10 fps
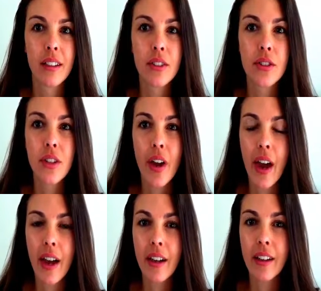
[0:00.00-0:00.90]

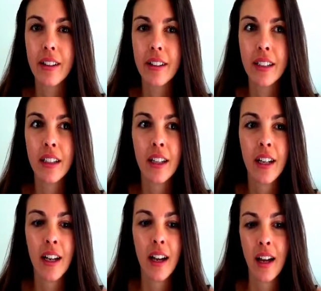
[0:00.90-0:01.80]
Today
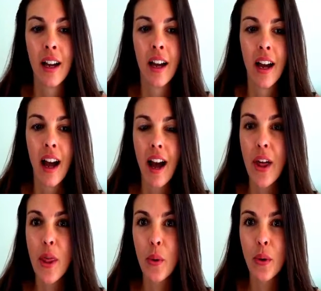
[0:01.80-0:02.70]
I
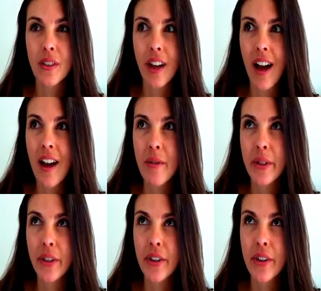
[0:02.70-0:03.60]
thought I
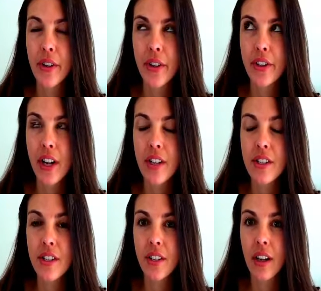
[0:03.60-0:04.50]
would
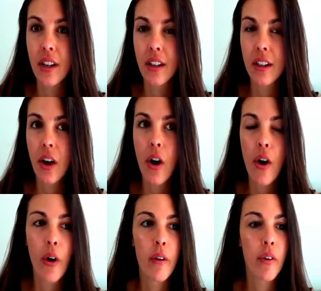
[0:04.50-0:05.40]
just go
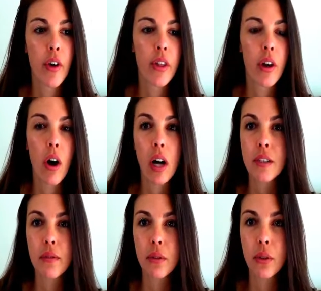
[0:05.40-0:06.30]
over the
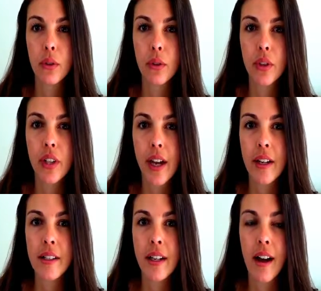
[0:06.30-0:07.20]
last few
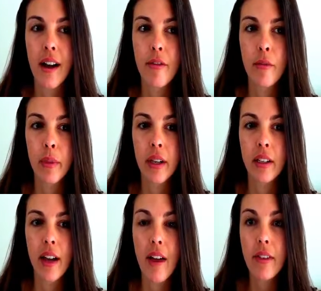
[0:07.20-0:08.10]
days that I've
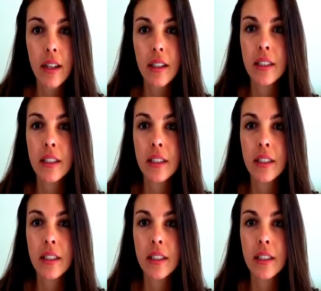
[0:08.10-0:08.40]
been having